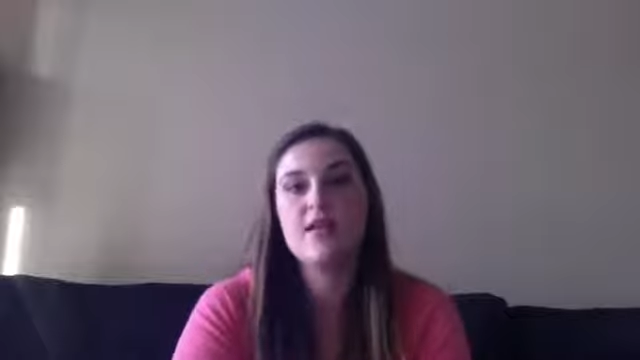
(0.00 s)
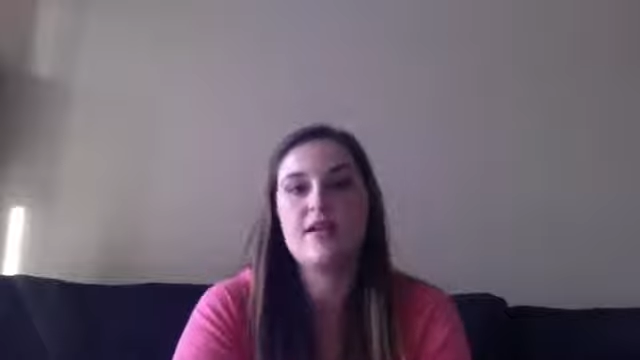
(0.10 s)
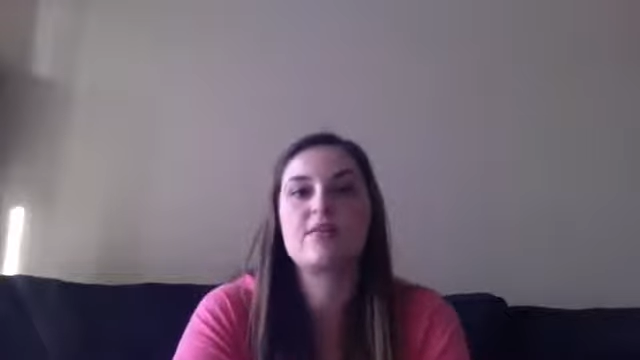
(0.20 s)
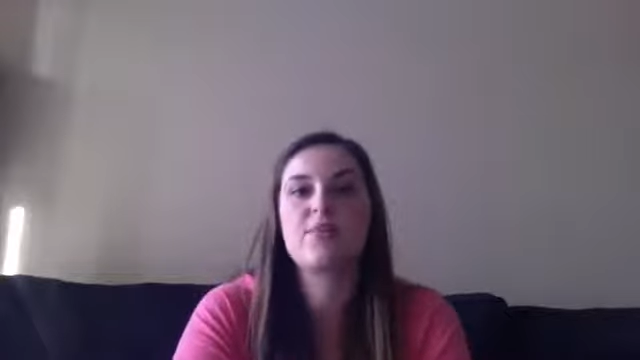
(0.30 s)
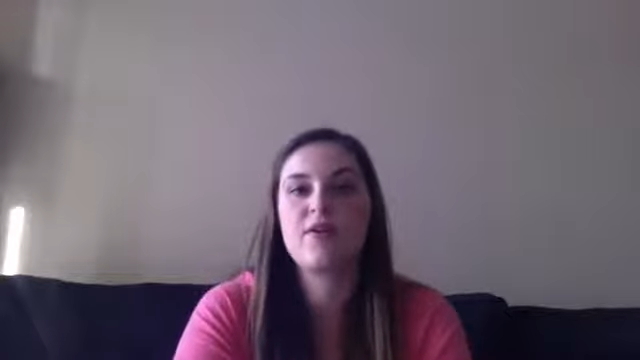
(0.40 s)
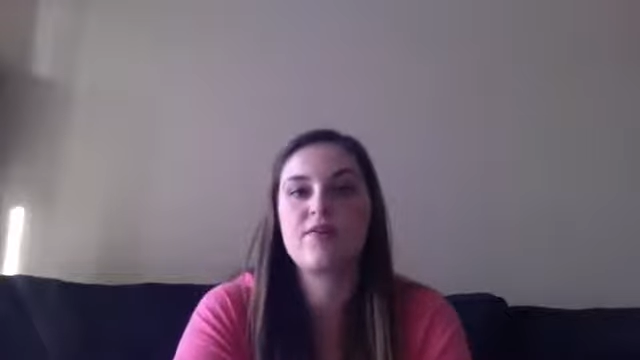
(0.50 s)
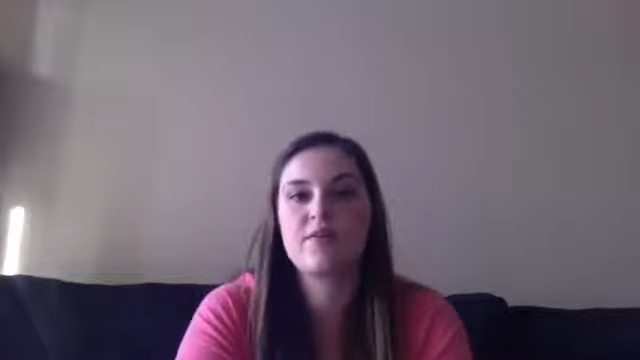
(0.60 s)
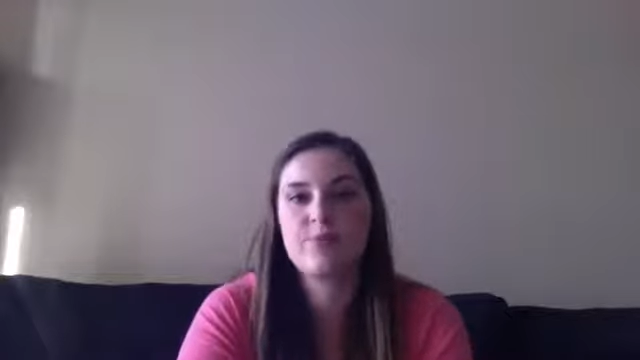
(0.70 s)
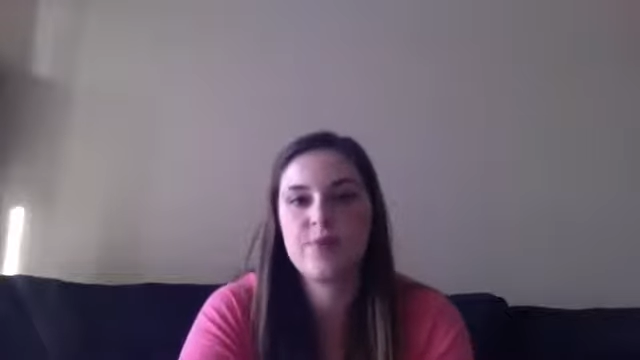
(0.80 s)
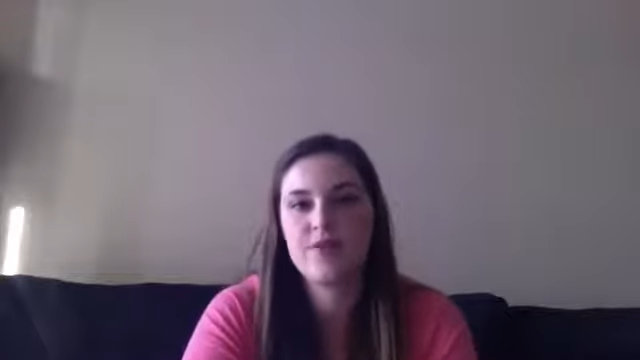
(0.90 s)
as part of the
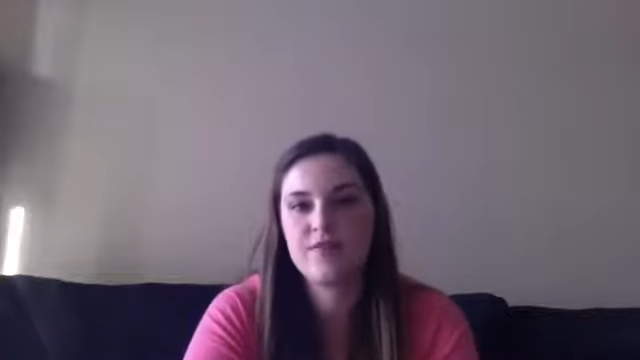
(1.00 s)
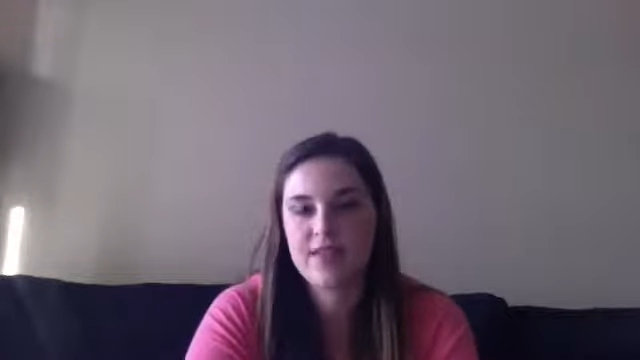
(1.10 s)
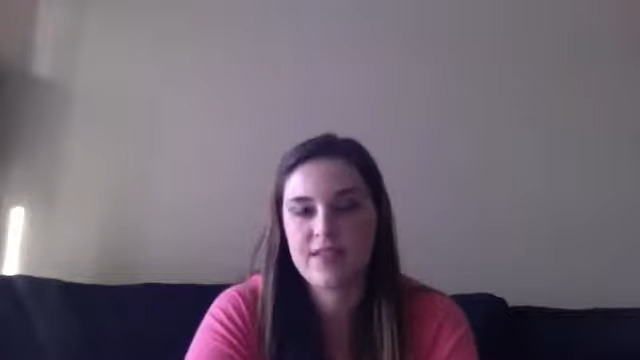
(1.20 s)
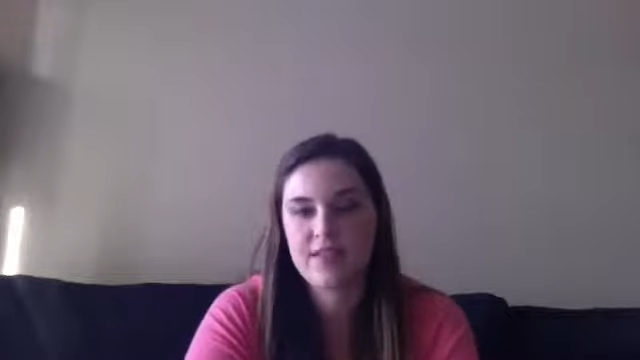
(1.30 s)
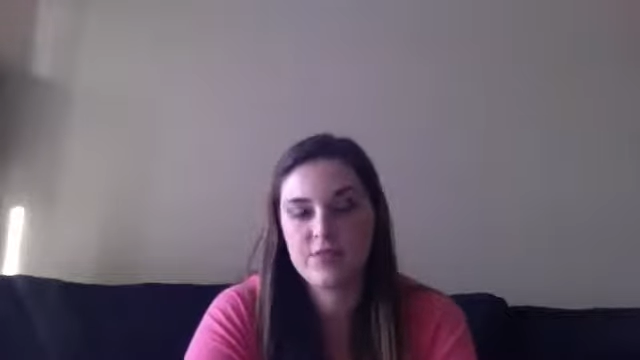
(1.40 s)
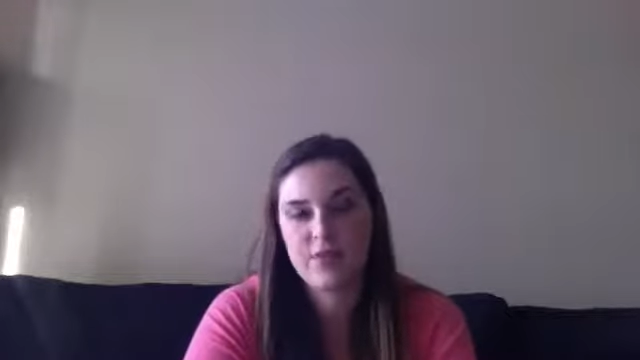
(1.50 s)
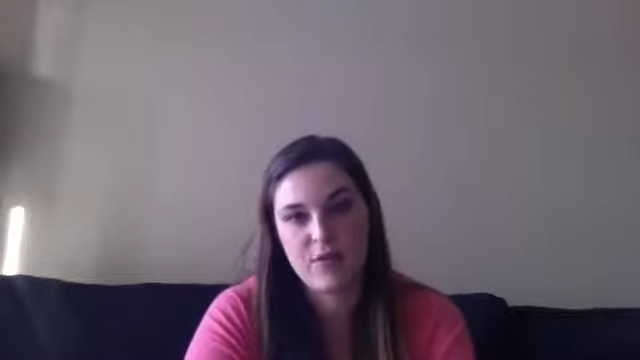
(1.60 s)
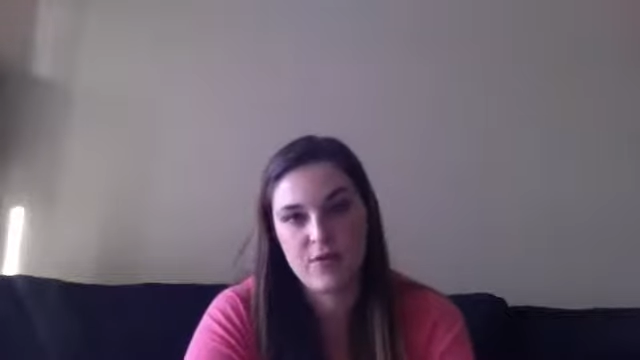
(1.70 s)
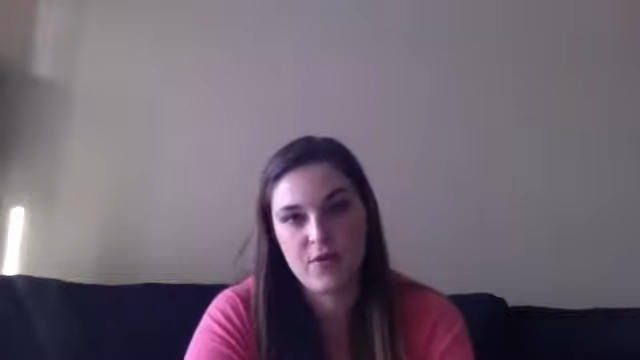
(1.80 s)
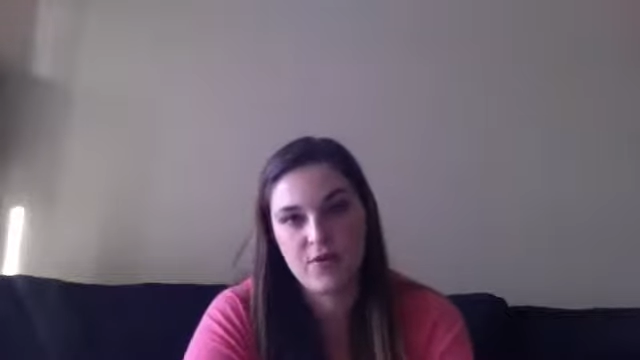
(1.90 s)
Spirit of Texas
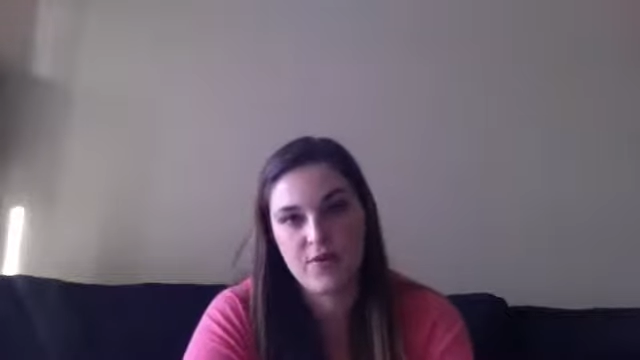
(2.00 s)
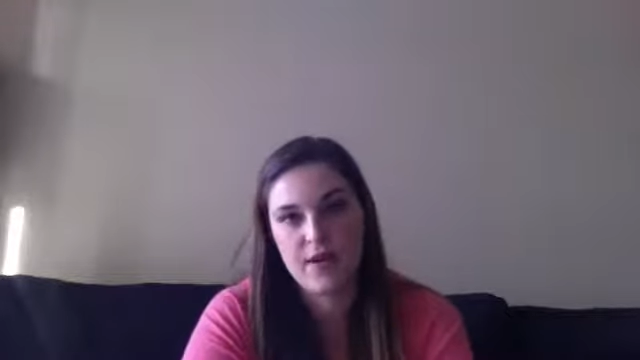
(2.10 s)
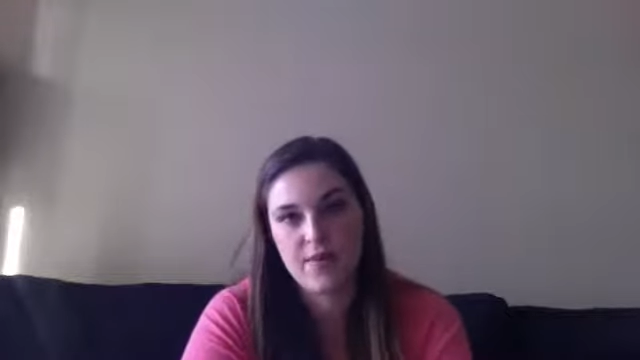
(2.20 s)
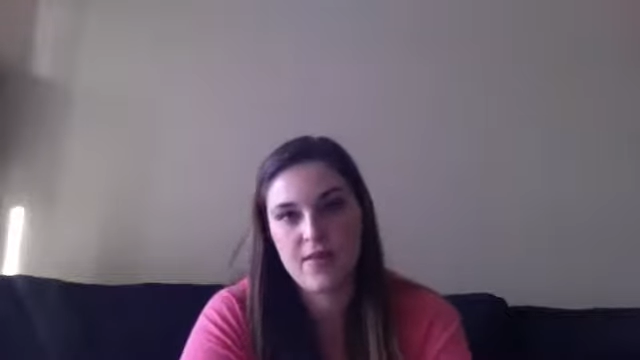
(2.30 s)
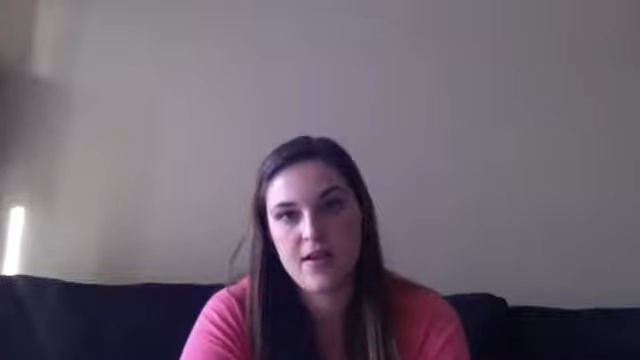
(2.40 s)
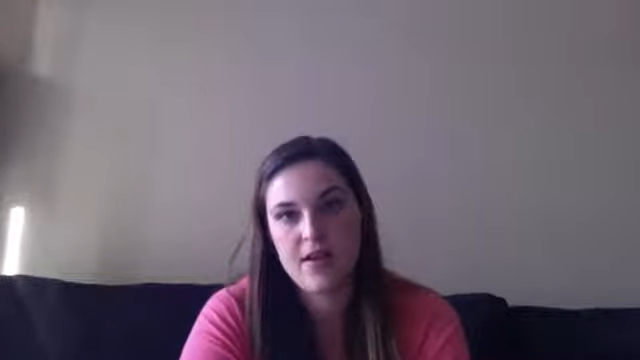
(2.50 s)
Reading Program.